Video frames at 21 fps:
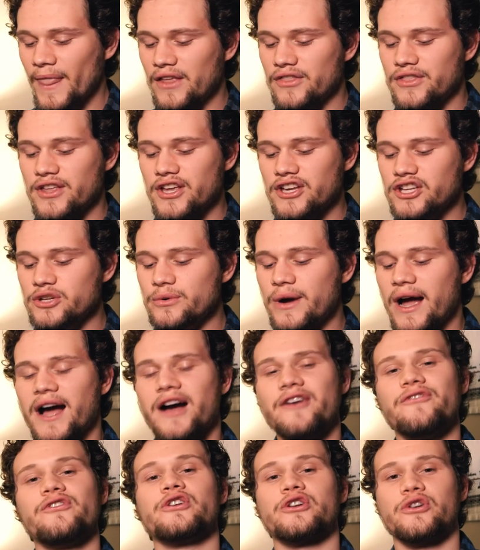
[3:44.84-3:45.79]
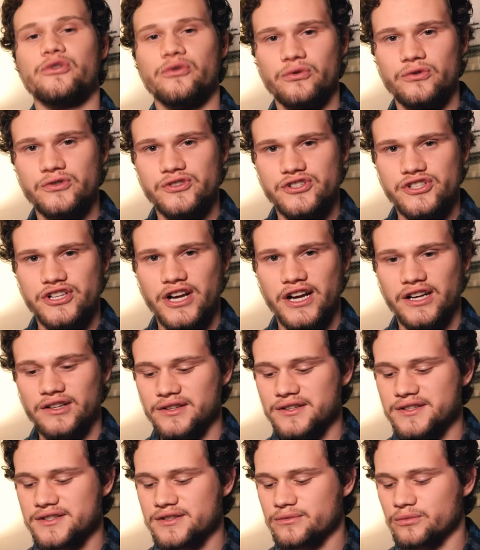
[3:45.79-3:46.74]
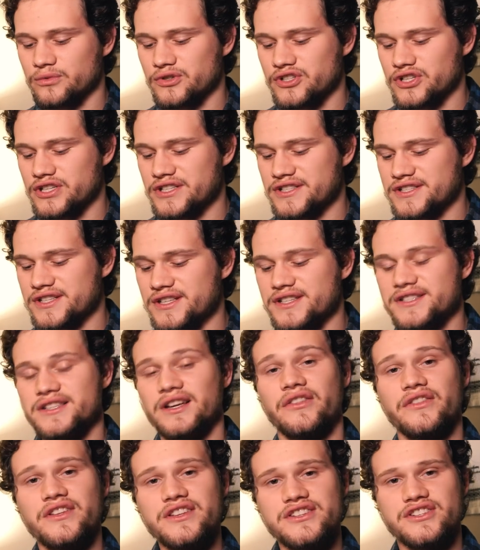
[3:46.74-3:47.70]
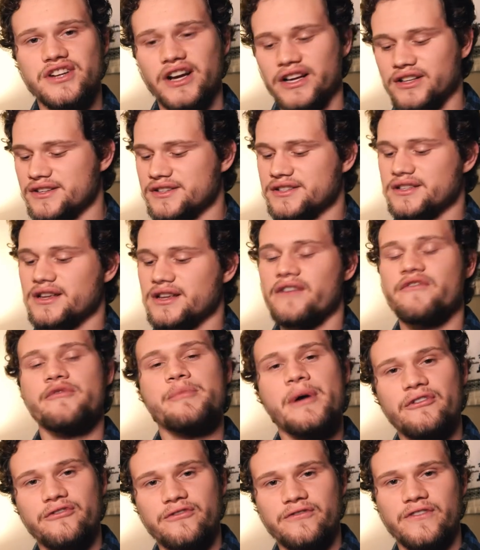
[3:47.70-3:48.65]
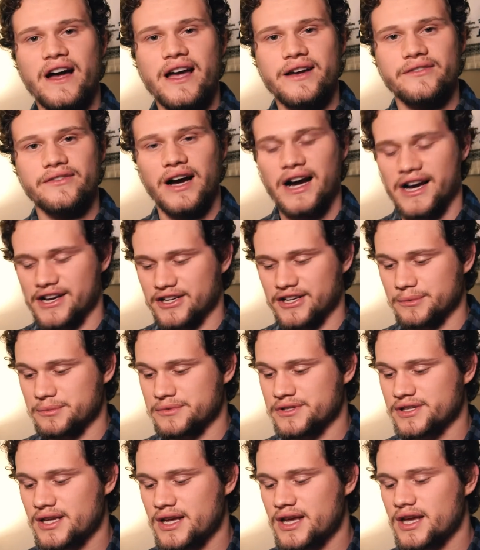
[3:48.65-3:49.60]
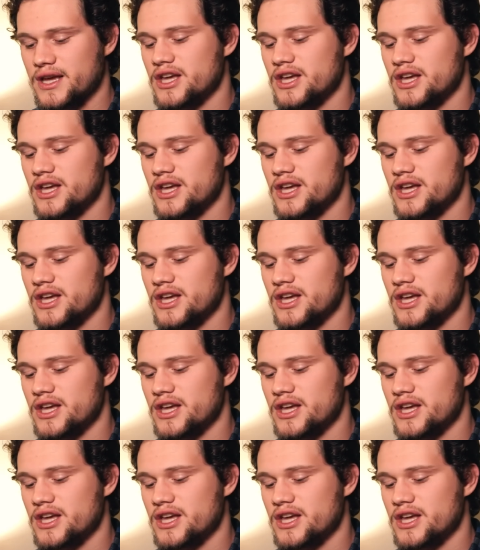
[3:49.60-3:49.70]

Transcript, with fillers: Then you have a cruise checklist, which consists on this checklist of about five items.